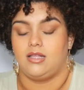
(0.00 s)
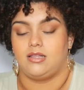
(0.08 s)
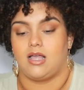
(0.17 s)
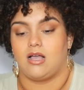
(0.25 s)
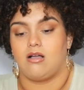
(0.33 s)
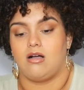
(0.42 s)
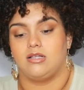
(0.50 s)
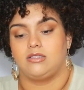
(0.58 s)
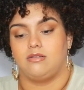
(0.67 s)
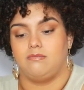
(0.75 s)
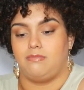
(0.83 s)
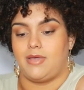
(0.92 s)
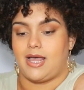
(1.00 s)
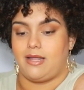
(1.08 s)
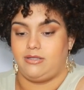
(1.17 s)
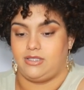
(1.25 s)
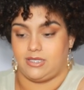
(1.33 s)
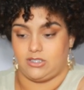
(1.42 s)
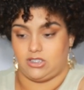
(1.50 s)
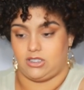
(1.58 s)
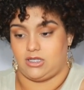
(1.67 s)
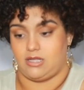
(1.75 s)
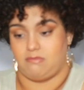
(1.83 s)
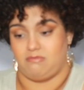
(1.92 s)
that caused some bad tension
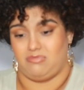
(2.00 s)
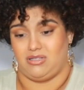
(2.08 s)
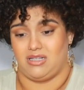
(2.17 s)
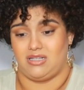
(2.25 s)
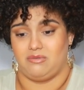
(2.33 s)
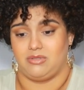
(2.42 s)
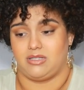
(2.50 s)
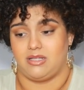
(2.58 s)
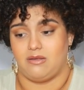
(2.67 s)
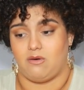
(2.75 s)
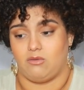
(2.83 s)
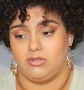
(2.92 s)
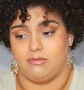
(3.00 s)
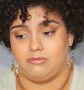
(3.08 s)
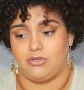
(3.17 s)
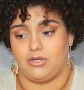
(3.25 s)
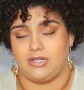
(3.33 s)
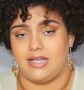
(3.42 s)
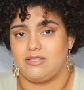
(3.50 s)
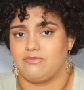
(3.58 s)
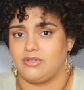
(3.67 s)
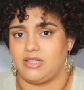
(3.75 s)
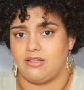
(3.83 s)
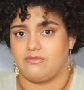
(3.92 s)
and blood with the old employer. That's
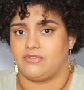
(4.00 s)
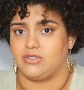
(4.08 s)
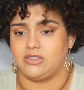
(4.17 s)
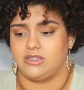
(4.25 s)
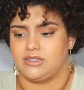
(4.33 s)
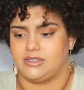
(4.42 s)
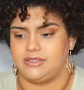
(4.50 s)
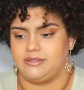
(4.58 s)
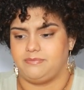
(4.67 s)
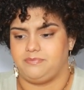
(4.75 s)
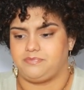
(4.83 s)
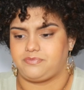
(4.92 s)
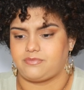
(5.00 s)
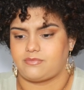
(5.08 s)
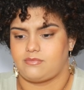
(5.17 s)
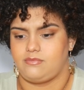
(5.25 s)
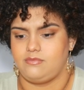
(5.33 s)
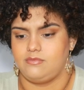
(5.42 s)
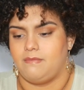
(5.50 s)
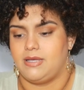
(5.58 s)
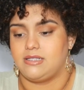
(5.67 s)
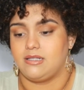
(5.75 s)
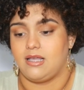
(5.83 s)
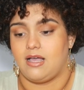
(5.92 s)
really unfortunate.
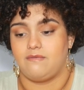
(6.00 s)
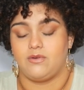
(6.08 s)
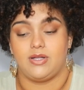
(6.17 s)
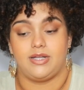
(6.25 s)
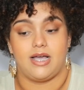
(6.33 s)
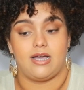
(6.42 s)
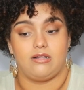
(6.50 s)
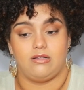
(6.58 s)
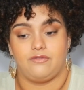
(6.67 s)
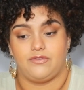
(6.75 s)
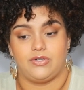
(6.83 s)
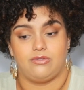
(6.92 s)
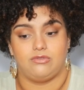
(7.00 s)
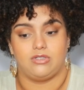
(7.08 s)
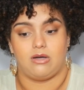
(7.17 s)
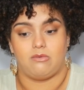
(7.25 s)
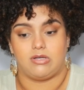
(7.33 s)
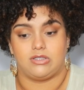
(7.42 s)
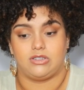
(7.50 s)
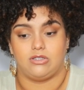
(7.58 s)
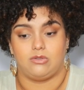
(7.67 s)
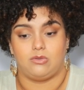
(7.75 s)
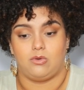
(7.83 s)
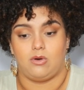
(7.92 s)
Basically, I have no idea how to look for a new job while
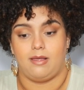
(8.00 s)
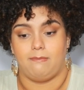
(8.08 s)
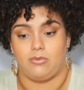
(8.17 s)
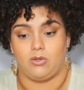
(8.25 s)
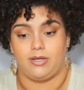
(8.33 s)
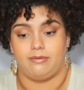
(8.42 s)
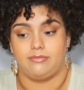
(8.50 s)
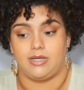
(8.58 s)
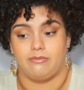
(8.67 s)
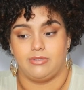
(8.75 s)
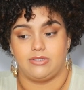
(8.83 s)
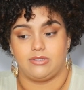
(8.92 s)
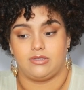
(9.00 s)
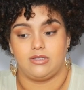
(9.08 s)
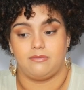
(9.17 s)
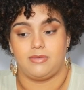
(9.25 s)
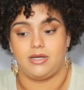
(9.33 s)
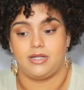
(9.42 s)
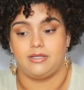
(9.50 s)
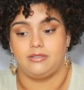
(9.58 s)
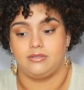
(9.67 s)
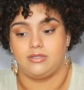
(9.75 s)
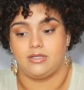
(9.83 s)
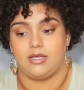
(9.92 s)
still employed. I'm really stressing about it,
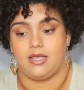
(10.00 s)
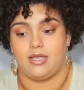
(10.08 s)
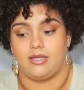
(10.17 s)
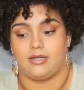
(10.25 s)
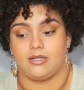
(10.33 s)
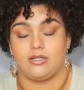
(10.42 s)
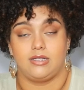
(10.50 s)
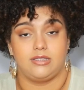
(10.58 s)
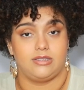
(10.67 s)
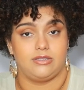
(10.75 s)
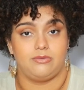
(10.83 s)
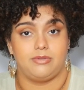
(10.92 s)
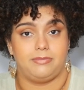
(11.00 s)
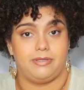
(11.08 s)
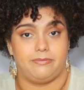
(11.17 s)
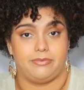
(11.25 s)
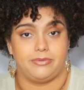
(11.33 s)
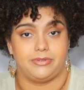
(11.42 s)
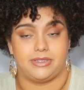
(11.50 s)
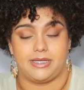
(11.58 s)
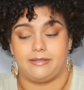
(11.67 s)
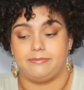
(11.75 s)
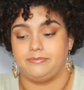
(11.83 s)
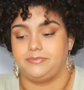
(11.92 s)
and let's see what people said.